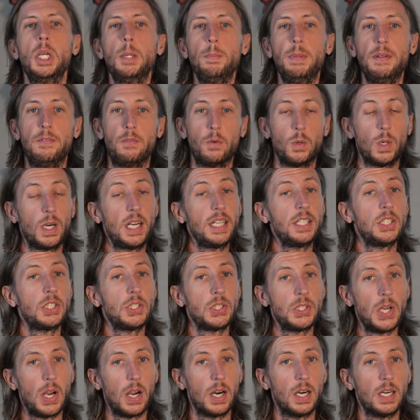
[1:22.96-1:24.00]
Before I
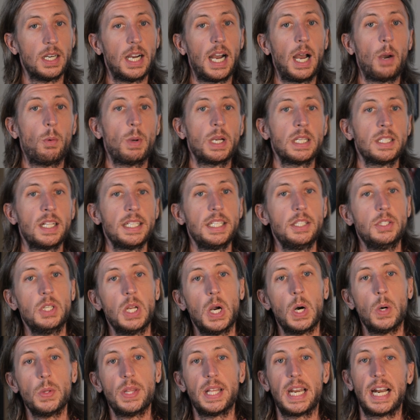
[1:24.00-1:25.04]
start, I want to let you
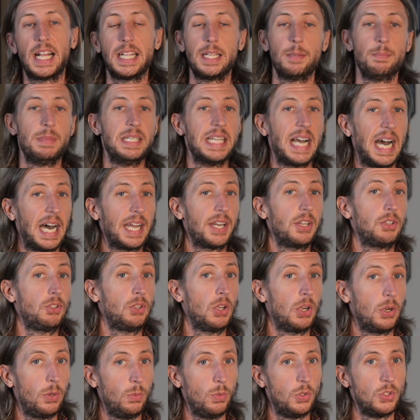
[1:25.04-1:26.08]
know that I am not a
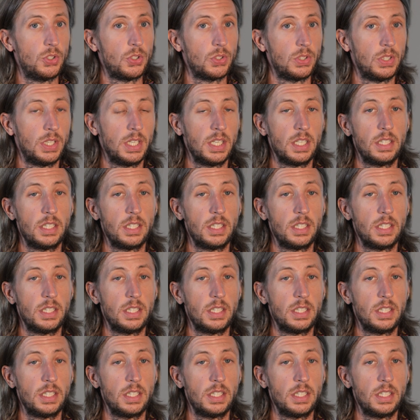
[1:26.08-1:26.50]
coach.